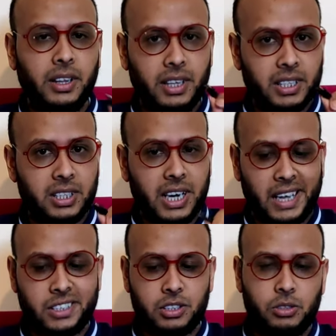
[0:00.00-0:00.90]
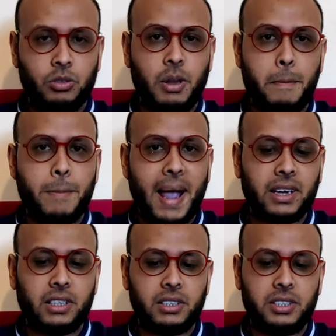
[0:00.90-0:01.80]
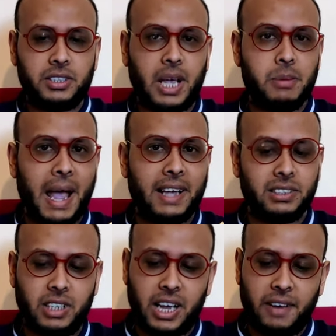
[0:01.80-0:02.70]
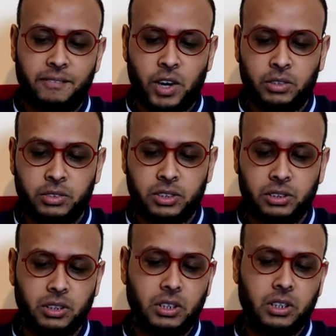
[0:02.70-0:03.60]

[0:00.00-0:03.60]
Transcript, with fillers: This connects to the back the same as the headphones.